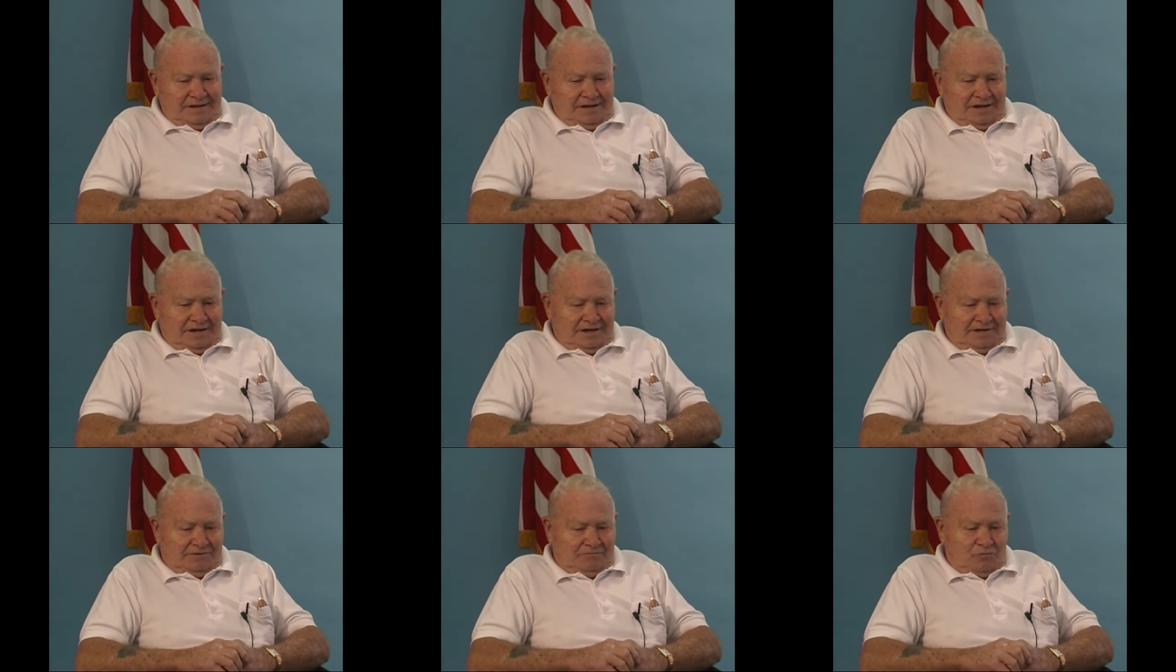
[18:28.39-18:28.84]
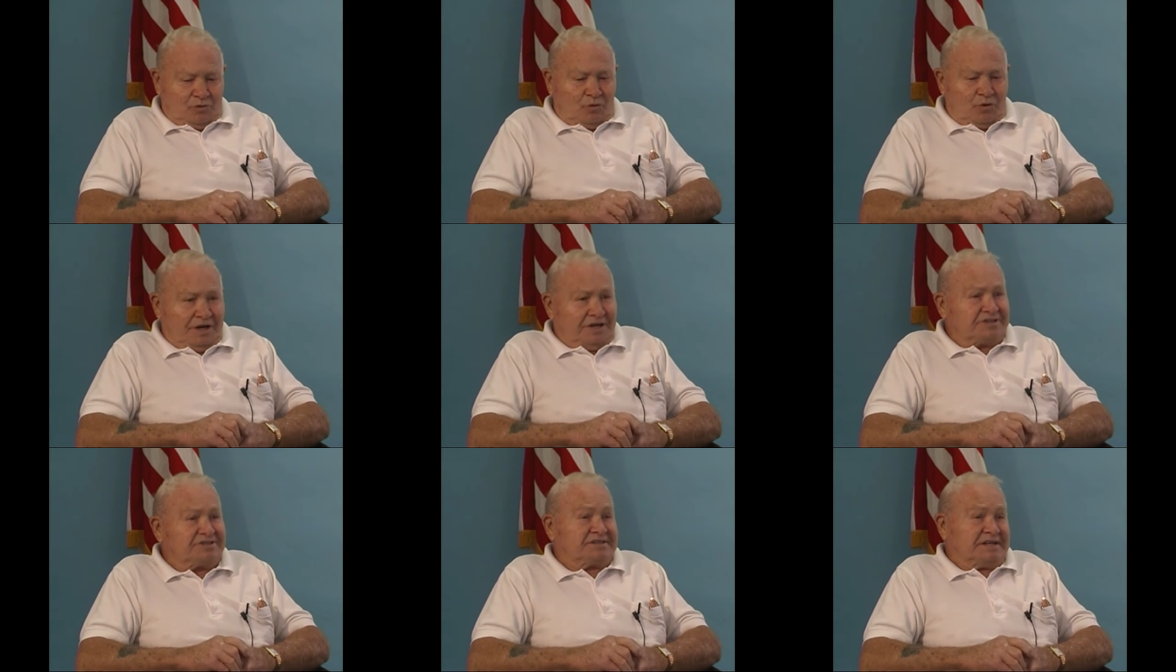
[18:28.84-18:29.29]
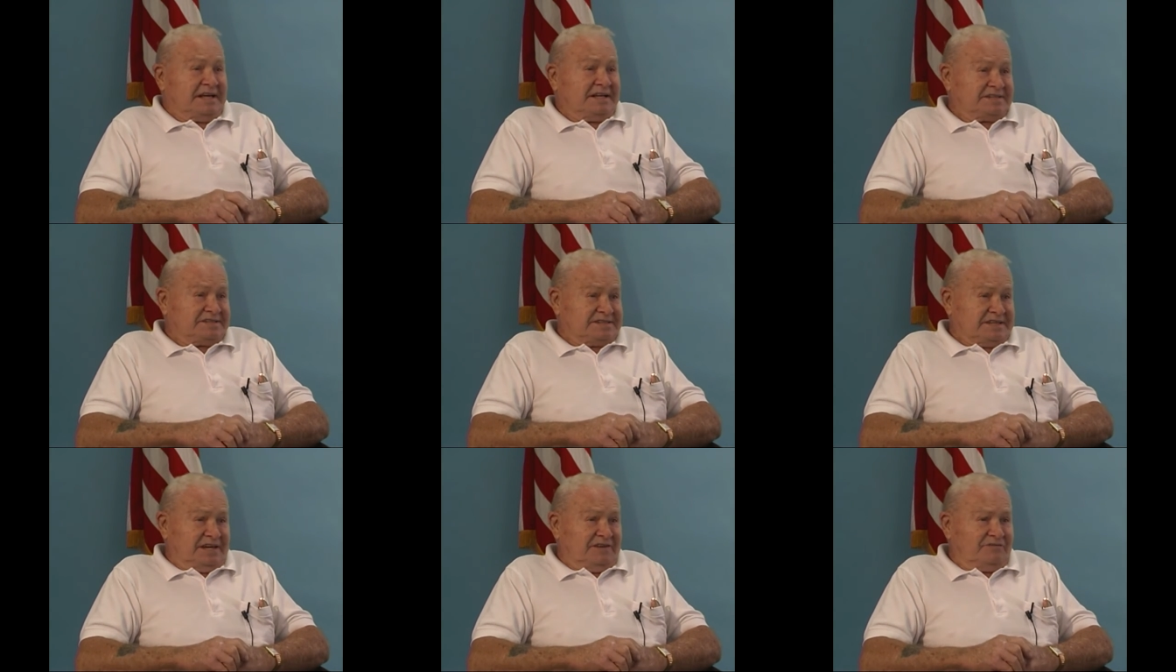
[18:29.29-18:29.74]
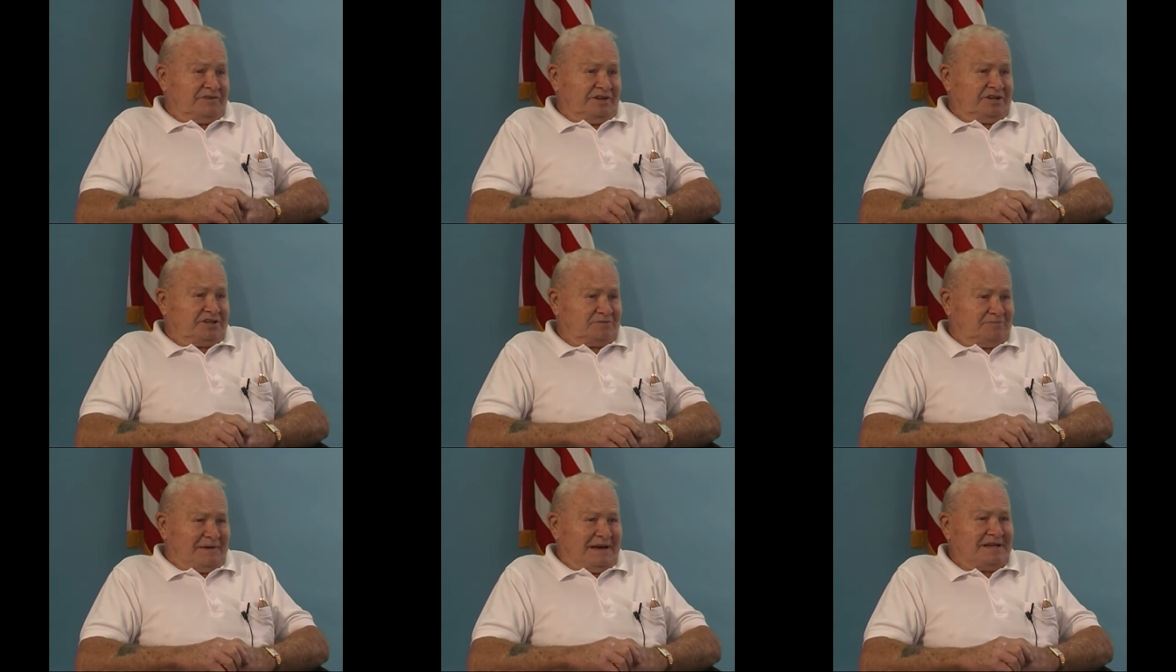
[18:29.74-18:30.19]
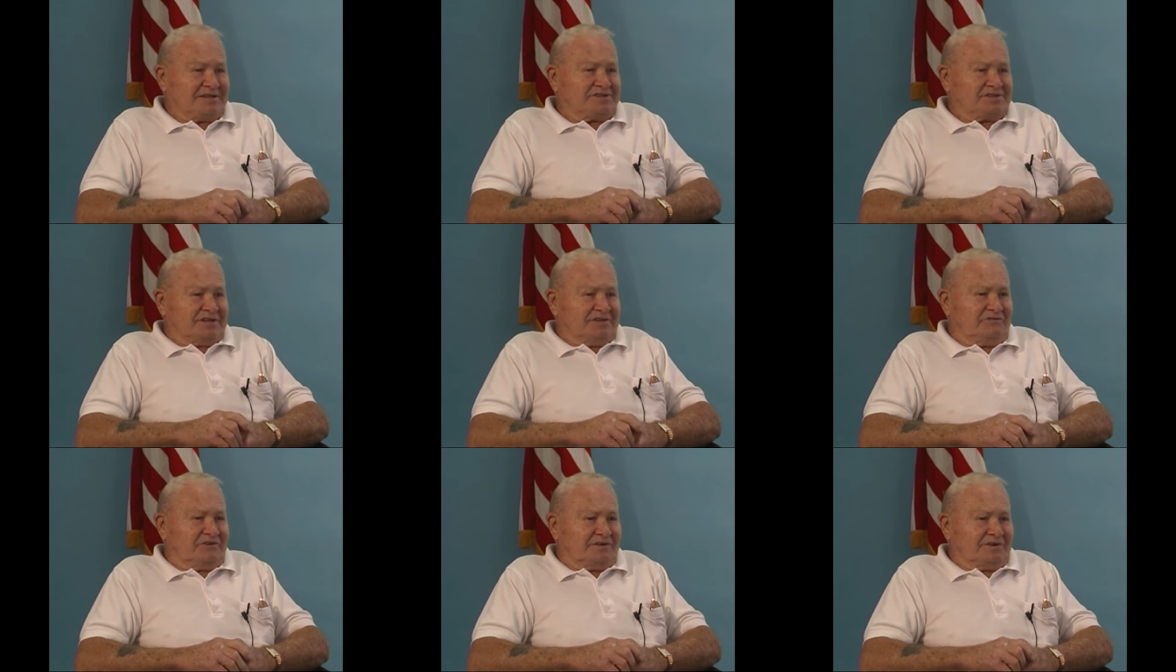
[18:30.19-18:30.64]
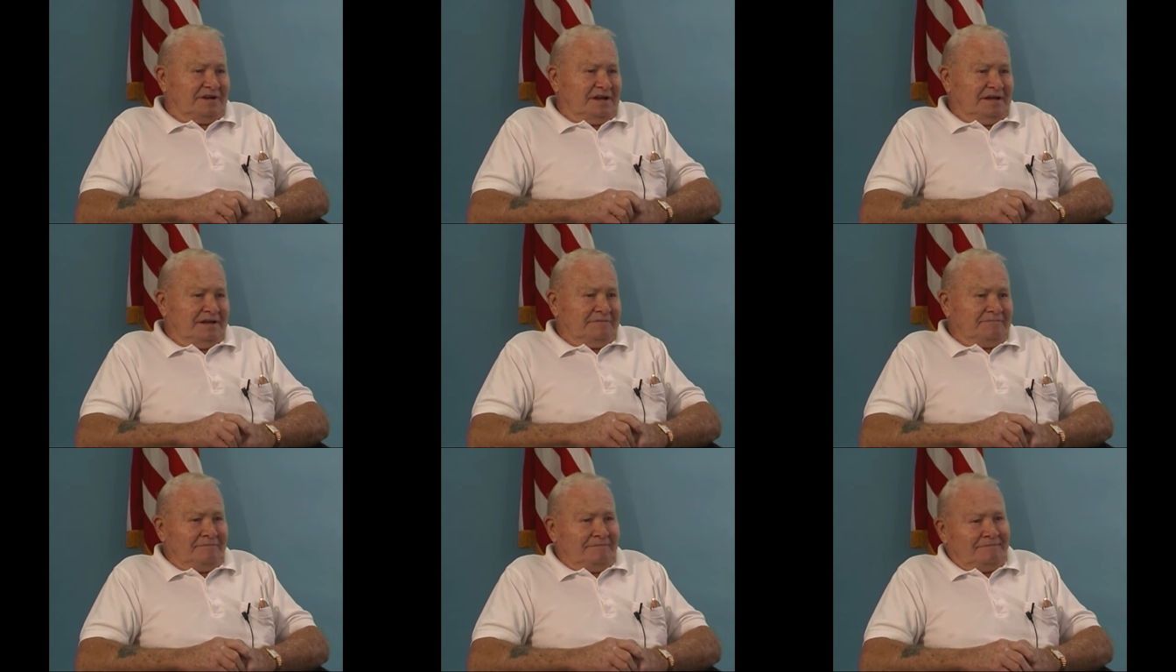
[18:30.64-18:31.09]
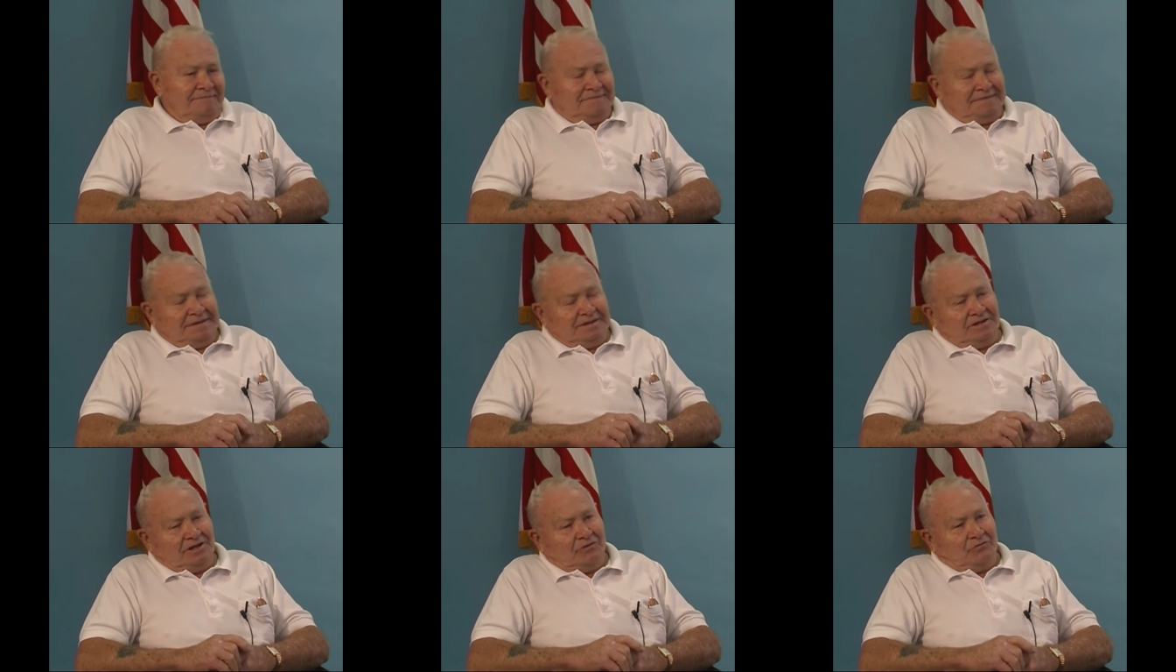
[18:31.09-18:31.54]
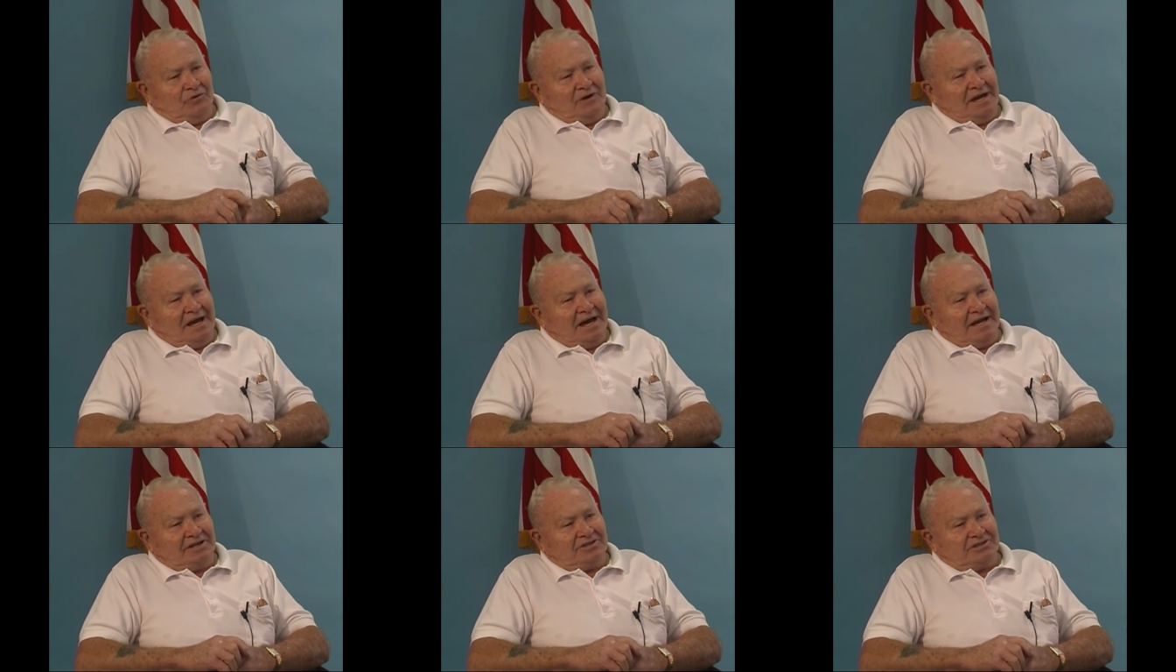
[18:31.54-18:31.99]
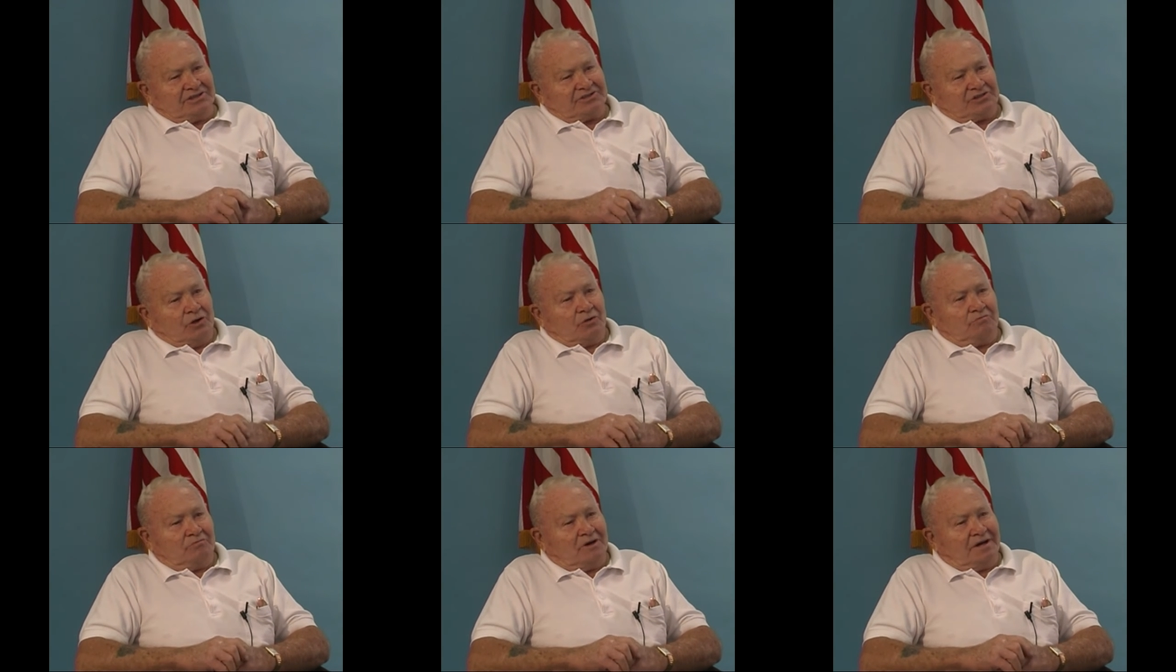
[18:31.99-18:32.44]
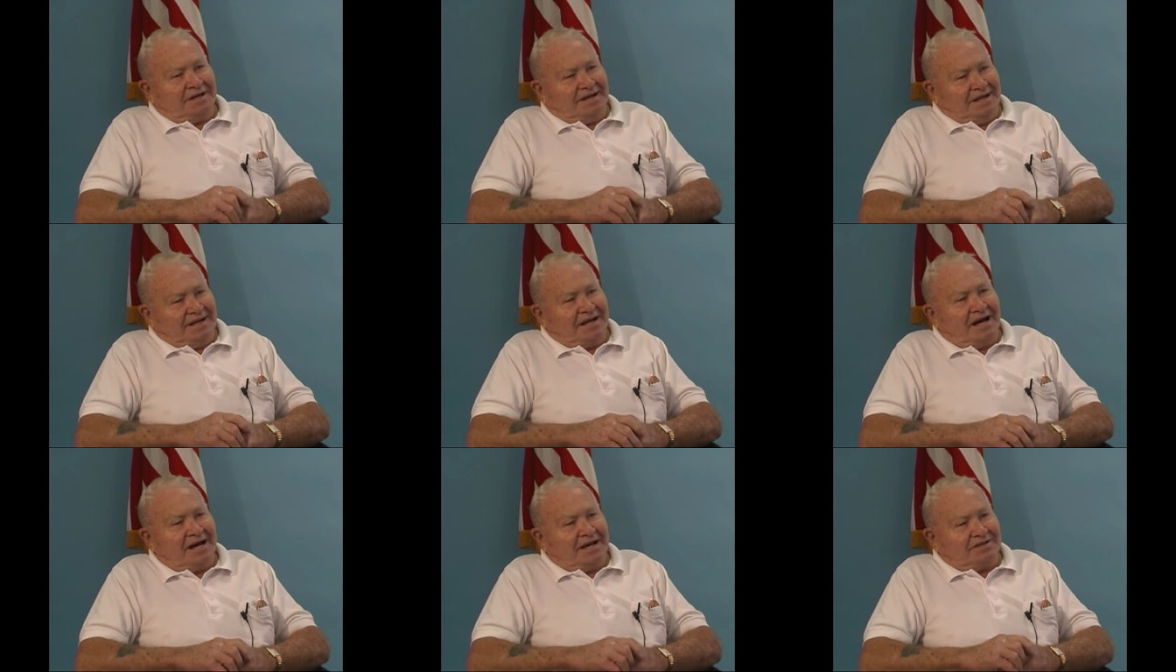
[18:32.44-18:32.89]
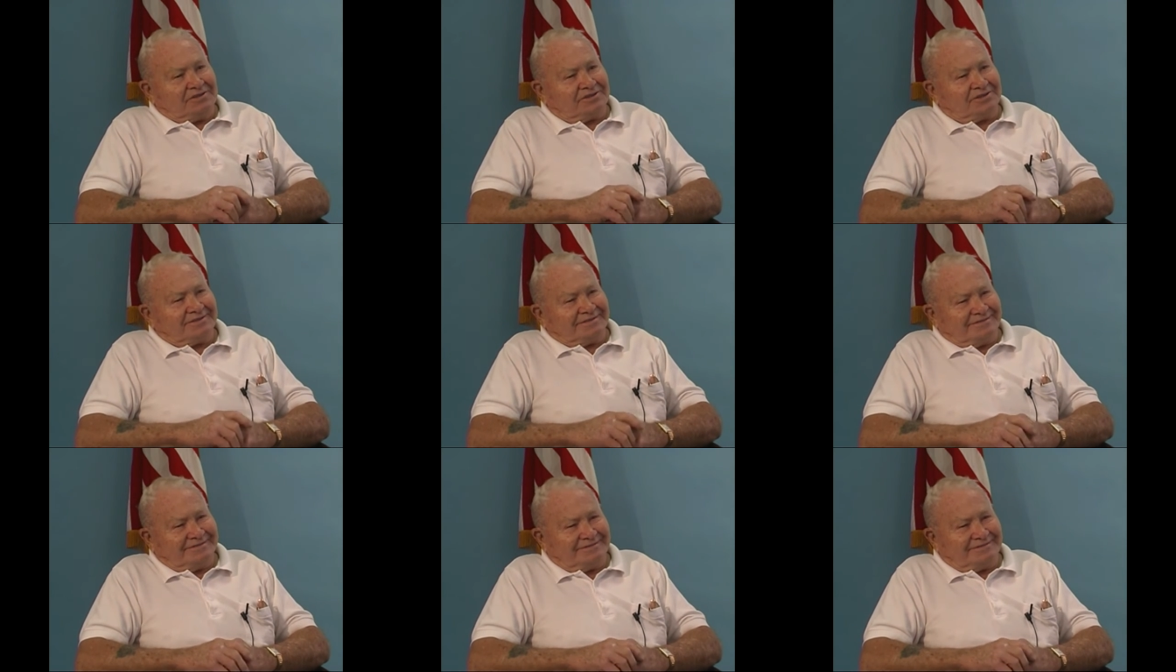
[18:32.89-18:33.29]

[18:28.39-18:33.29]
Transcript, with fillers: and more extensive and expansive but than we had just on Monday nights